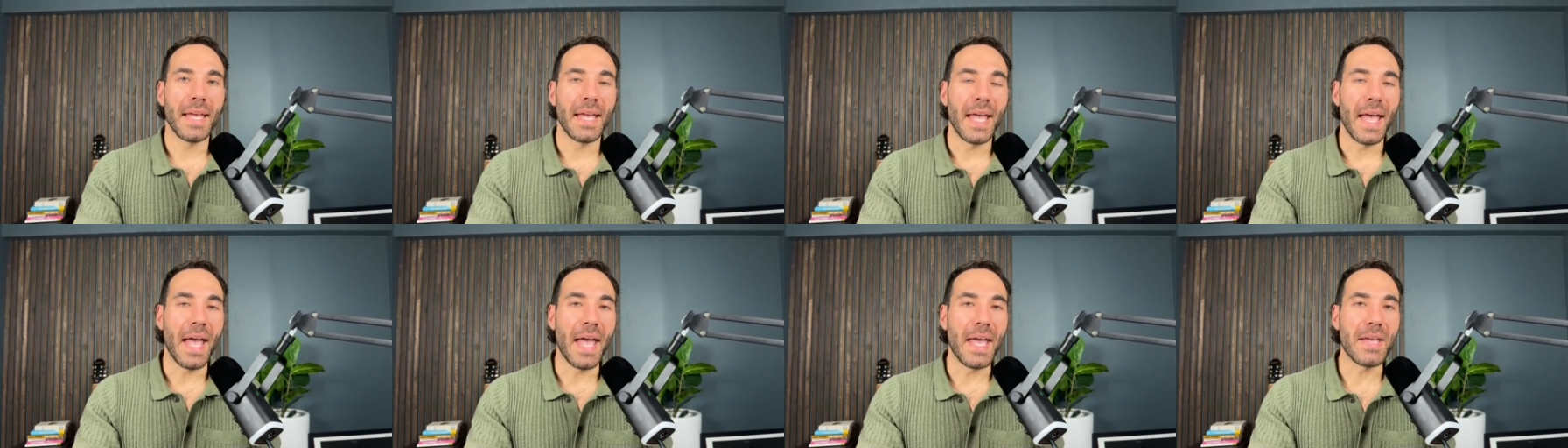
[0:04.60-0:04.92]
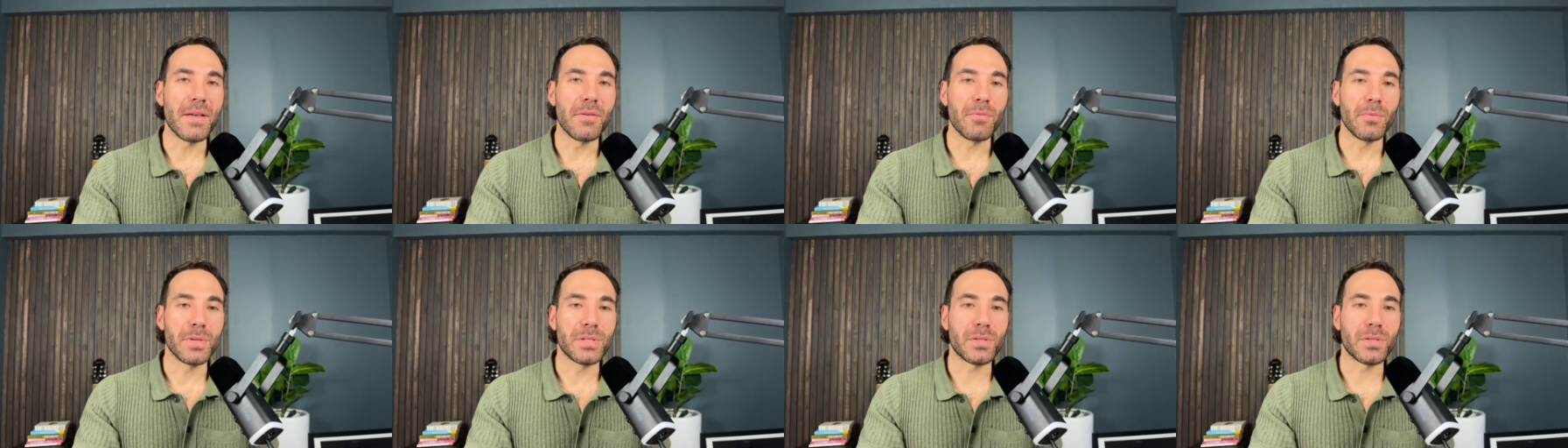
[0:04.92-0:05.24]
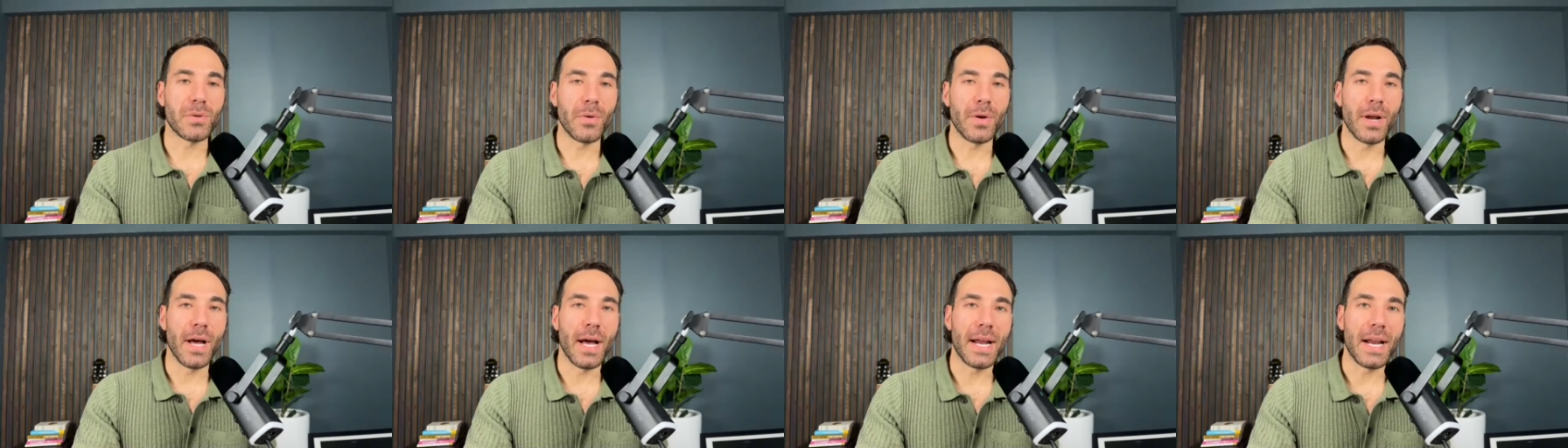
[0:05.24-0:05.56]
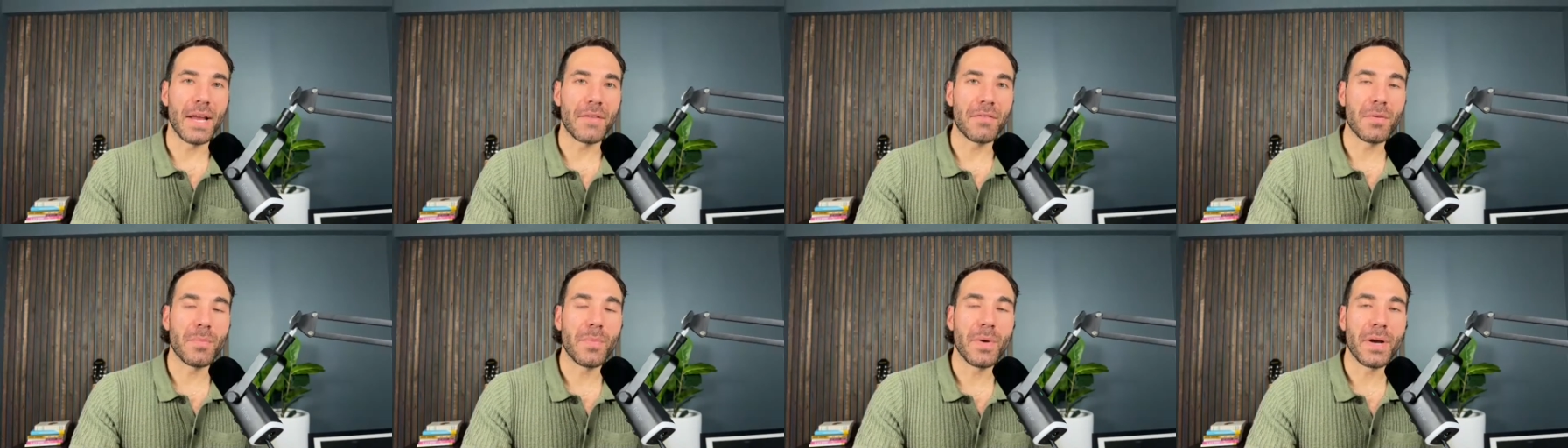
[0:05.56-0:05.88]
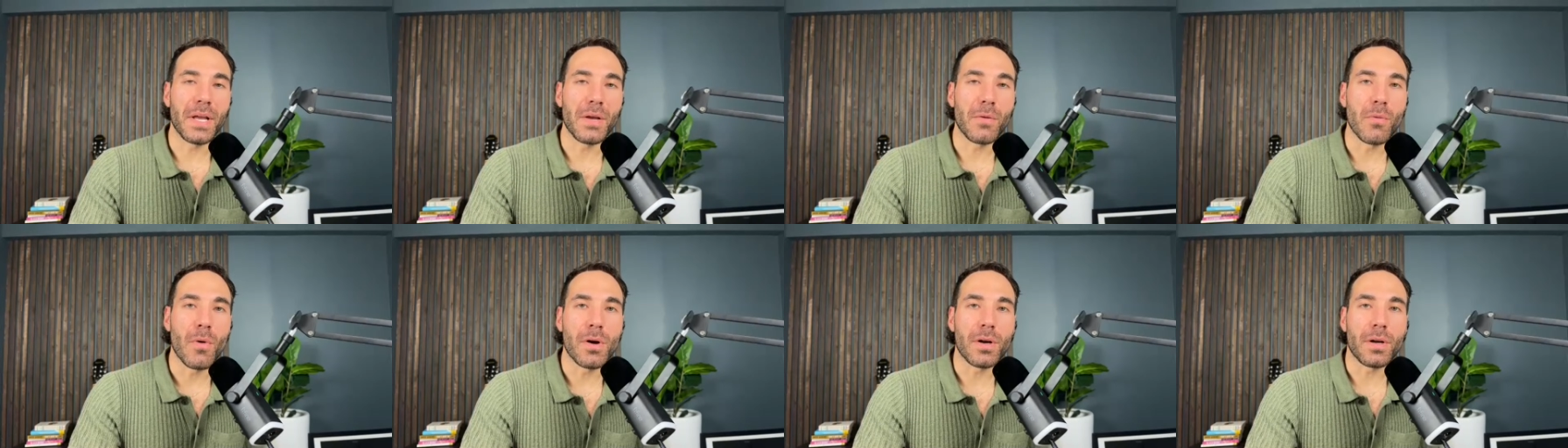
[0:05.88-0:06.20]
Hey, what's going on,
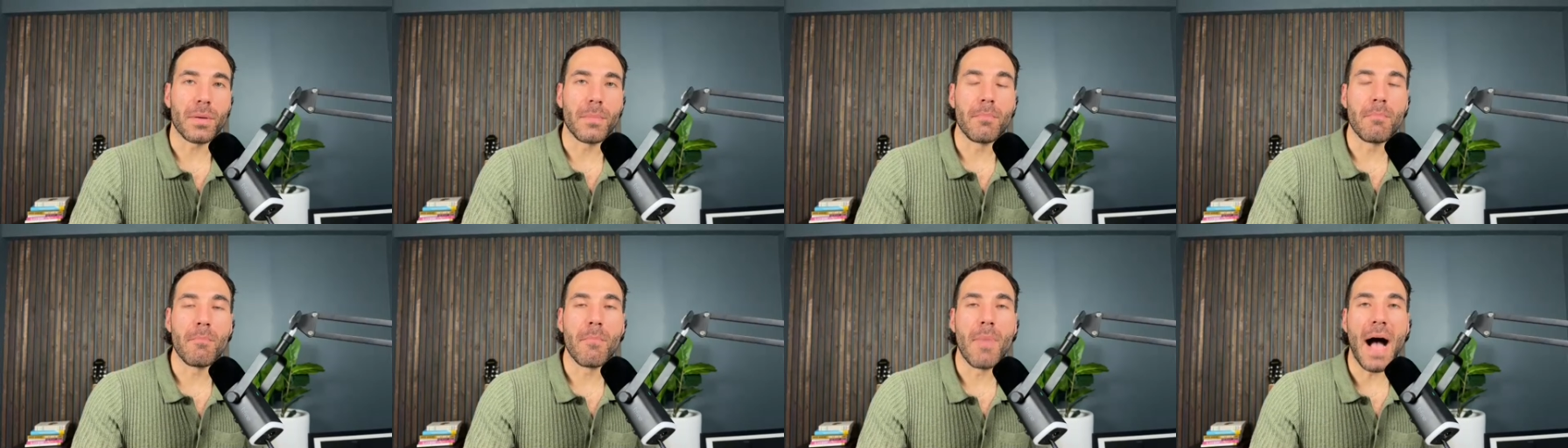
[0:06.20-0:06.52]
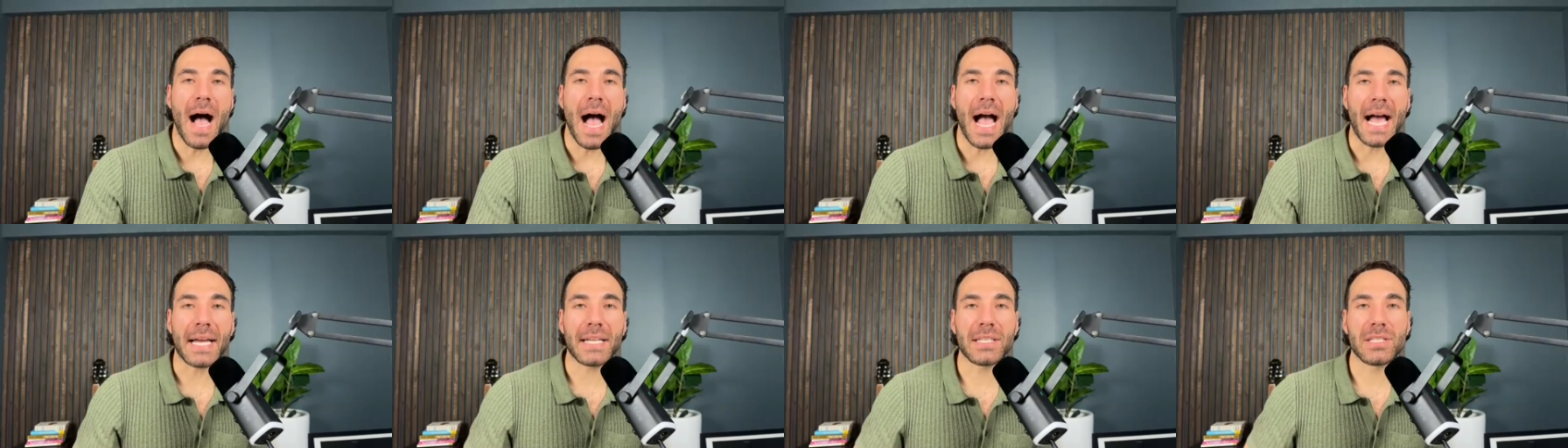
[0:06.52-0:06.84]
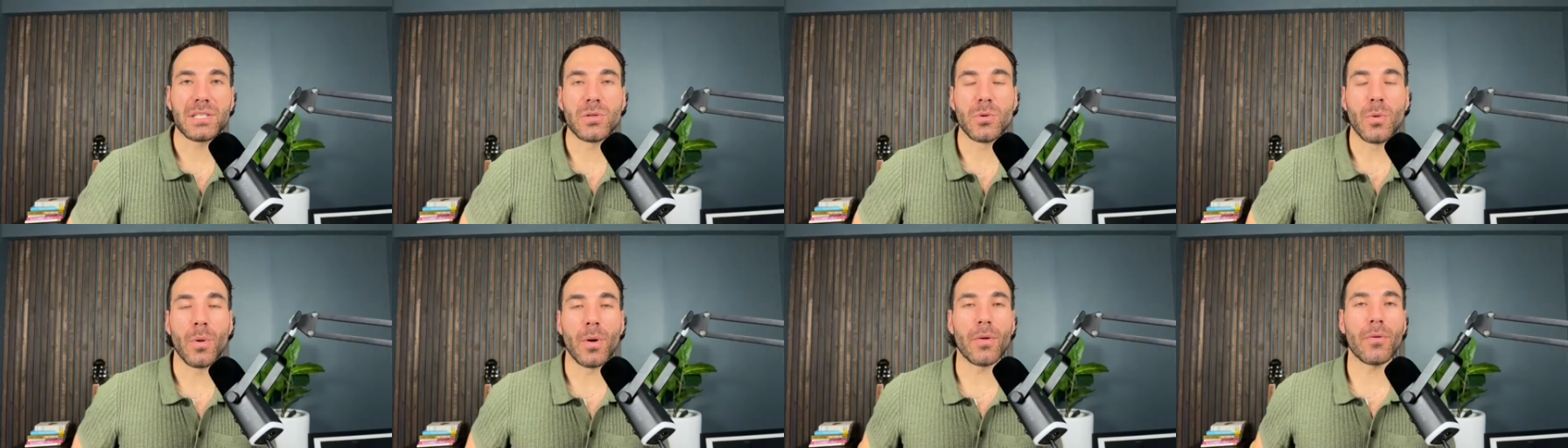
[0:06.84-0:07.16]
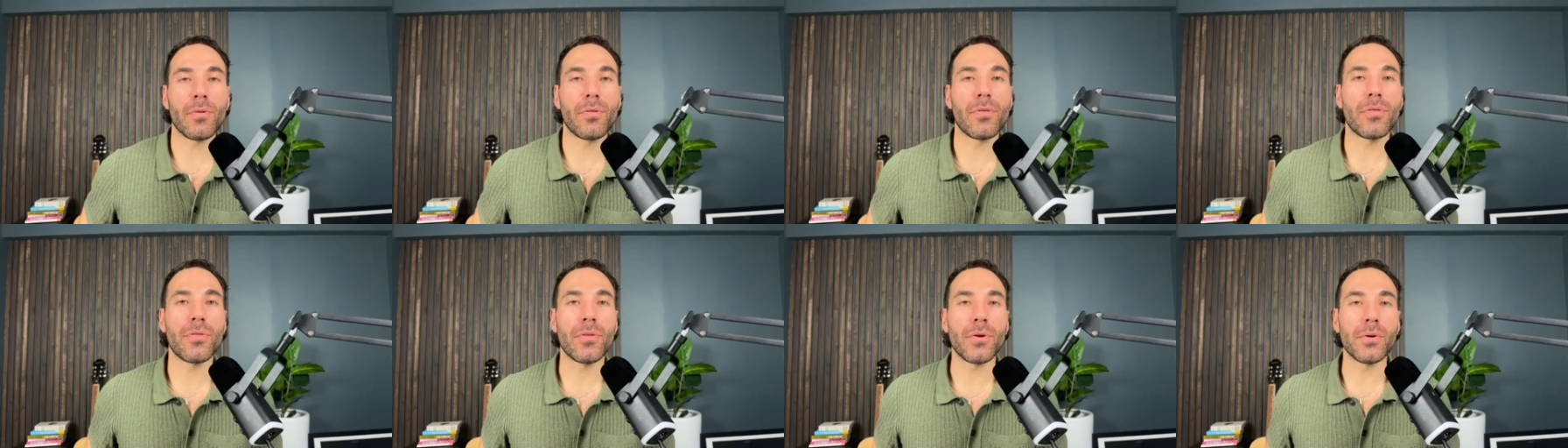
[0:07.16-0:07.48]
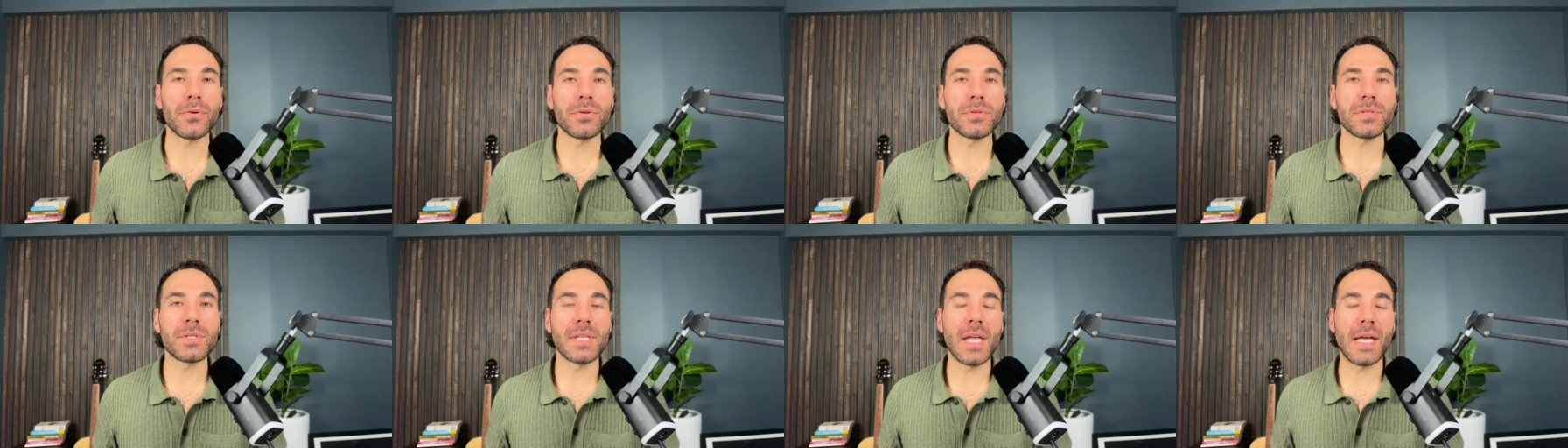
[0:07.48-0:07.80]
everybody? Welcome back to our
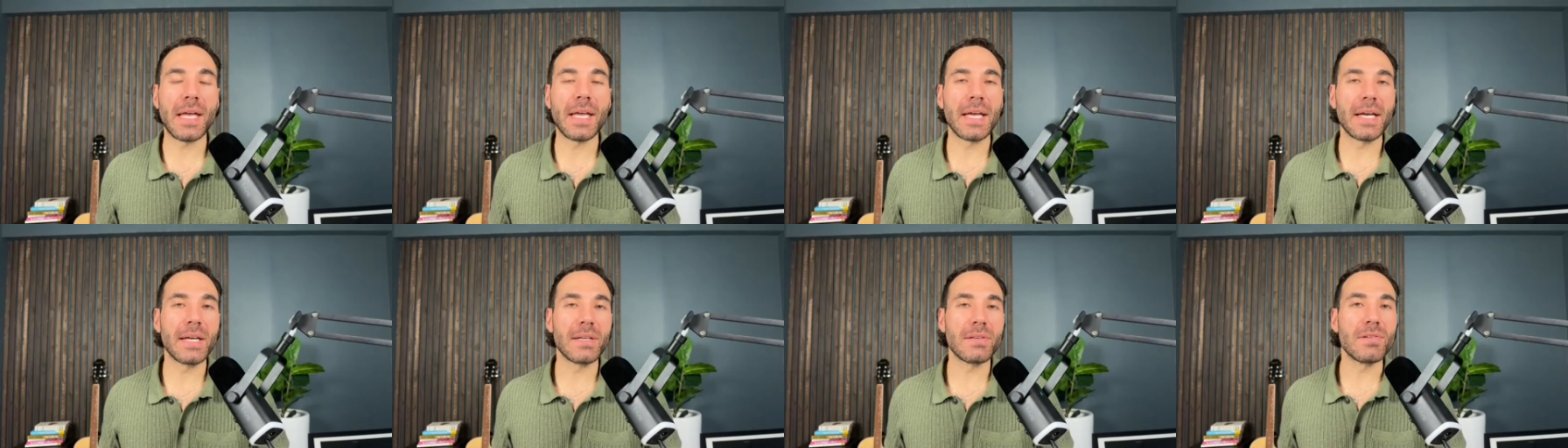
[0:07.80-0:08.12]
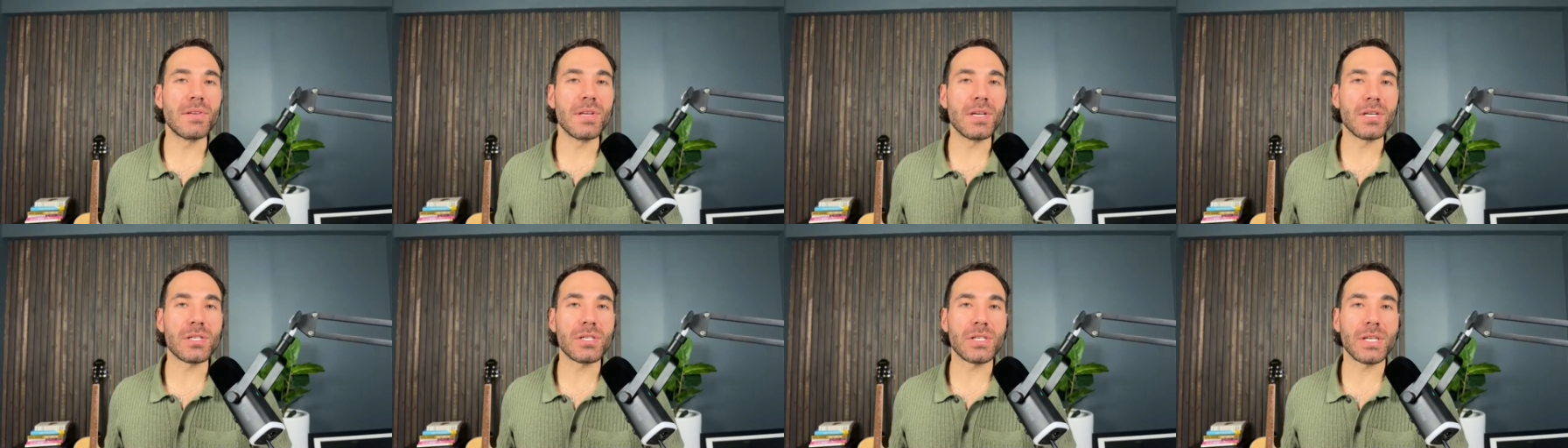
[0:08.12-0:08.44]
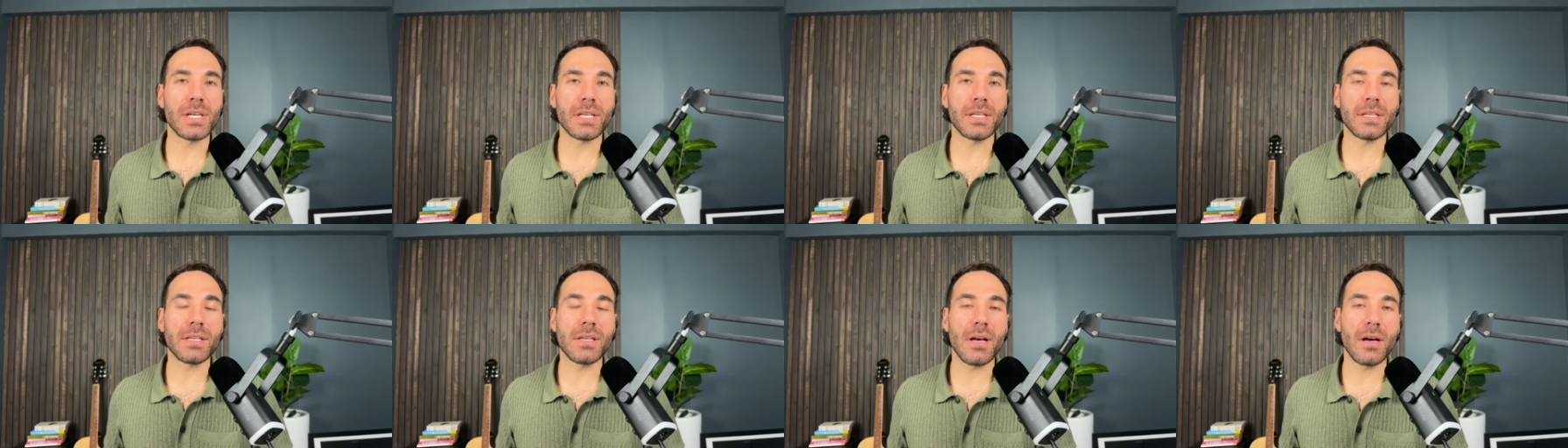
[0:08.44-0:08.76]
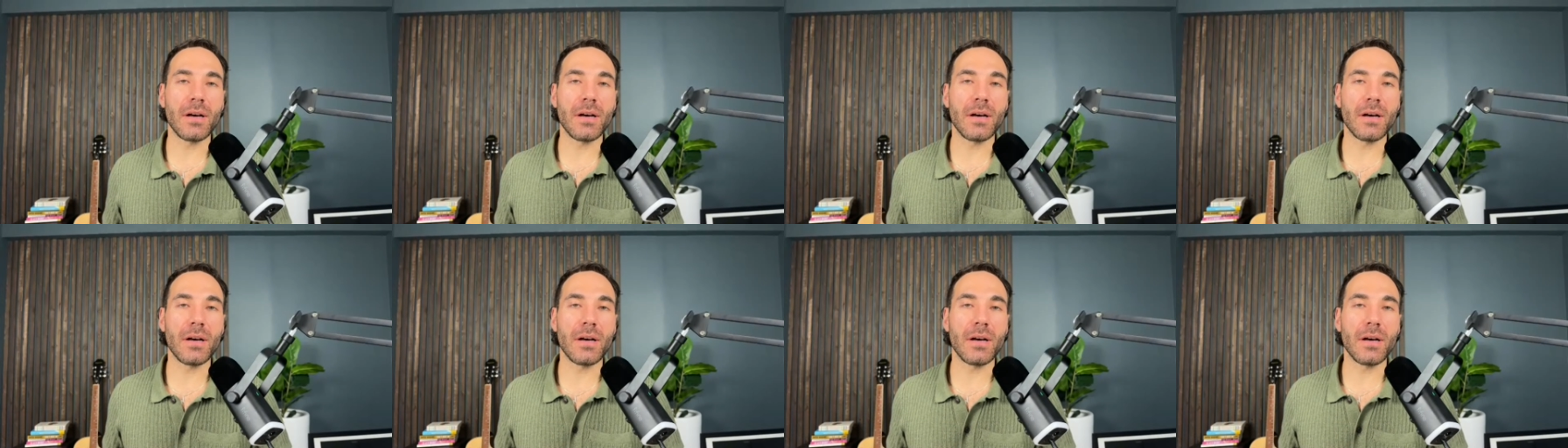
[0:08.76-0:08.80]
Thursday edition